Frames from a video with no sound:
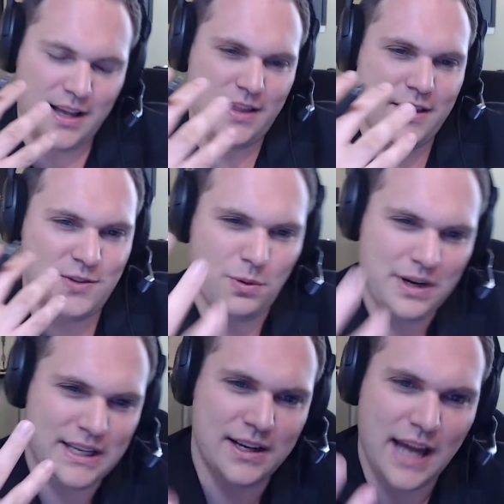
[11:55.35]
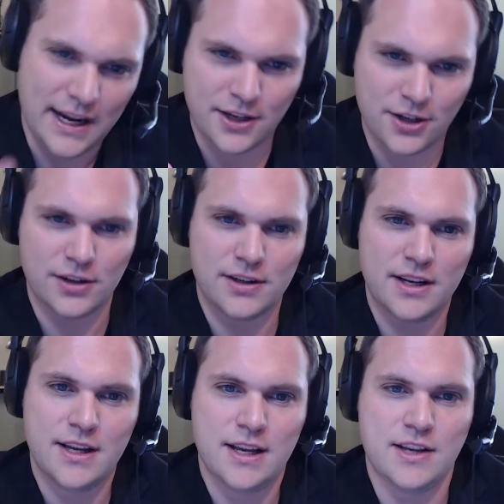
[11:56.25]
this is what I want to get at here.
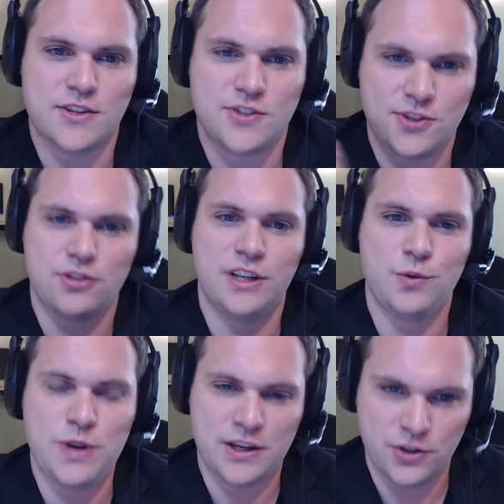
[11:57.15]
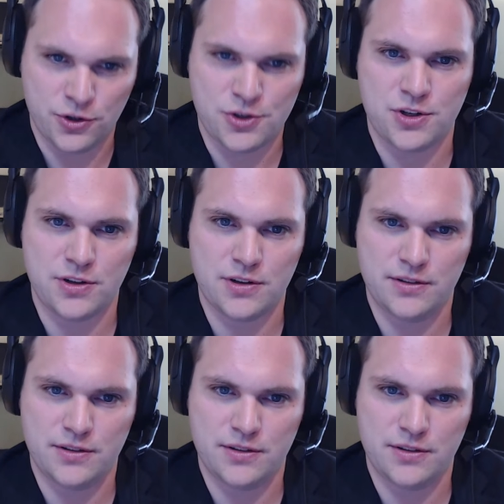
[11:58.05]
Is certainly we can nurture